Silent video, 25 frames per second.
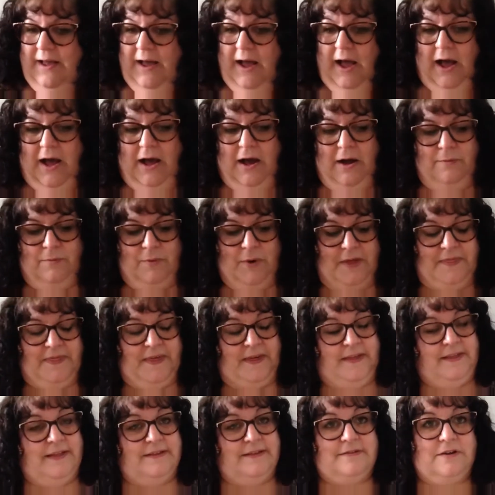Well, I
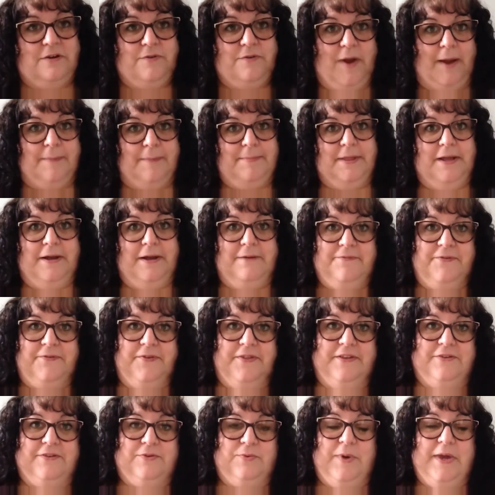think that's going to wrap it up for
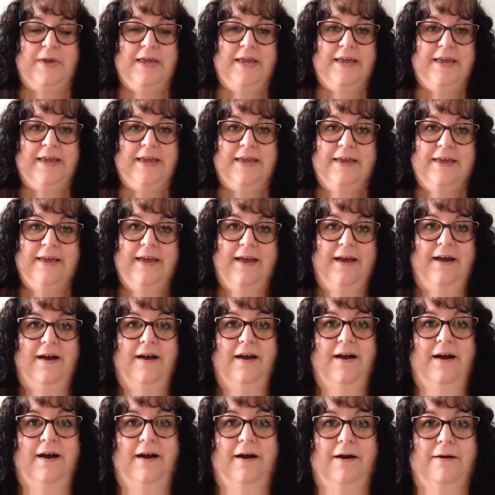this week.
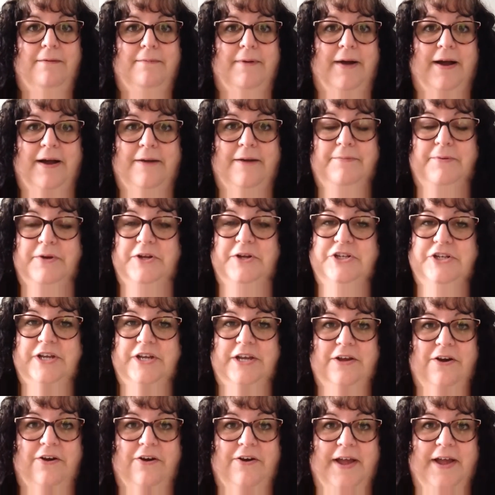I appreciate
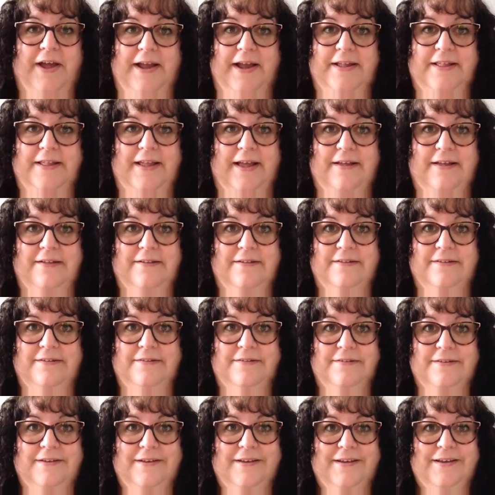y'all hanging out
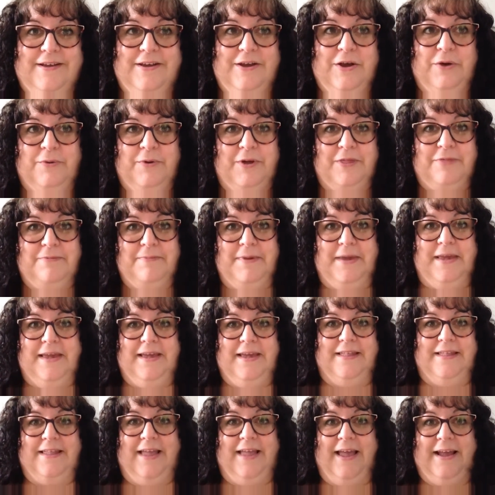with me
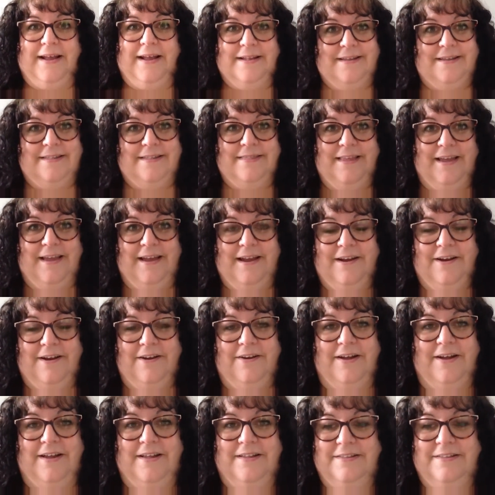and hanging in there.
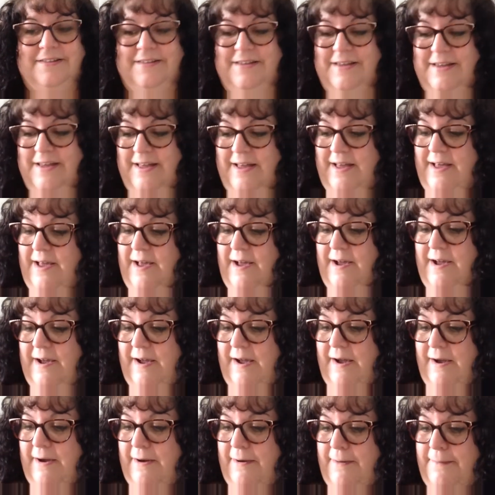And
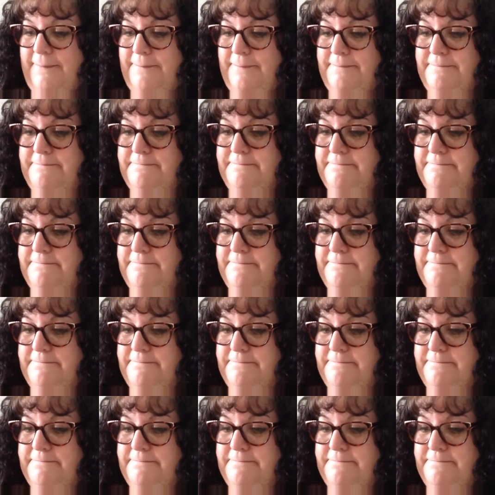I'm